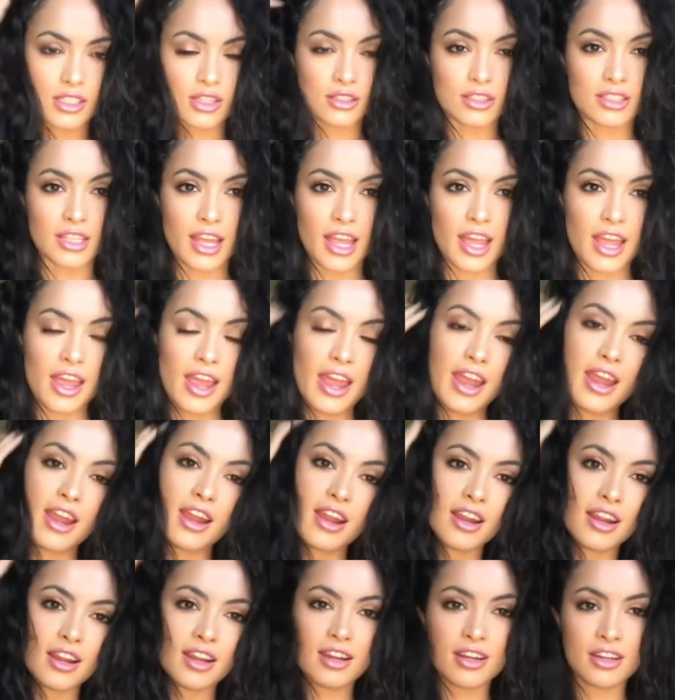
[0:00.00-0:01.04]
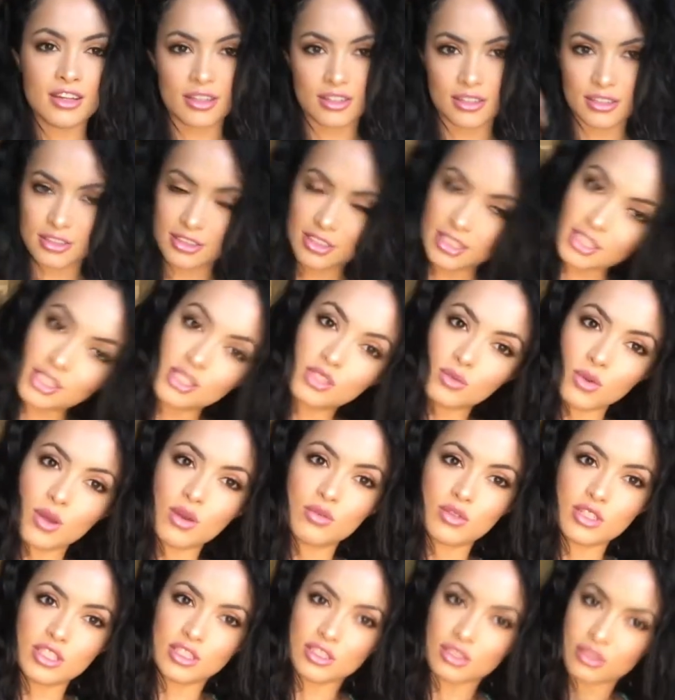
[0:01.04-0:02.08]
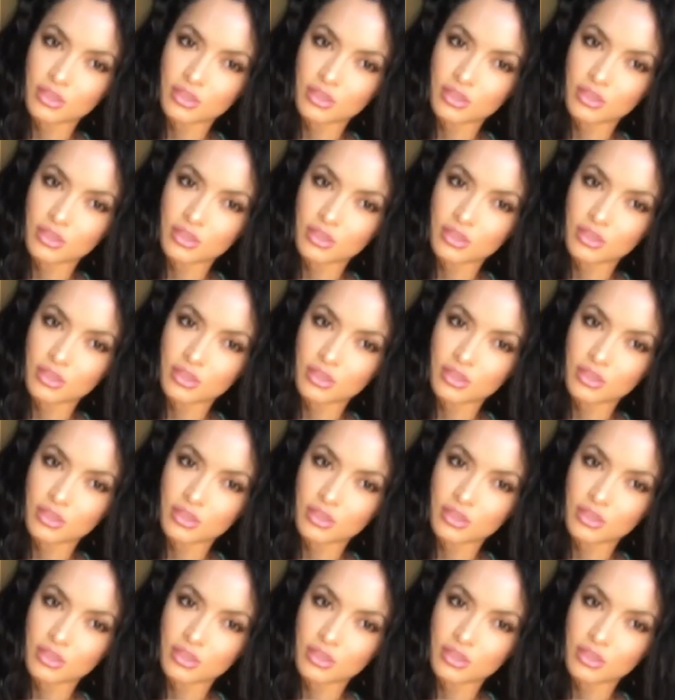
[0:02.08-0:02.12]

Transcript: So the hair, this is what we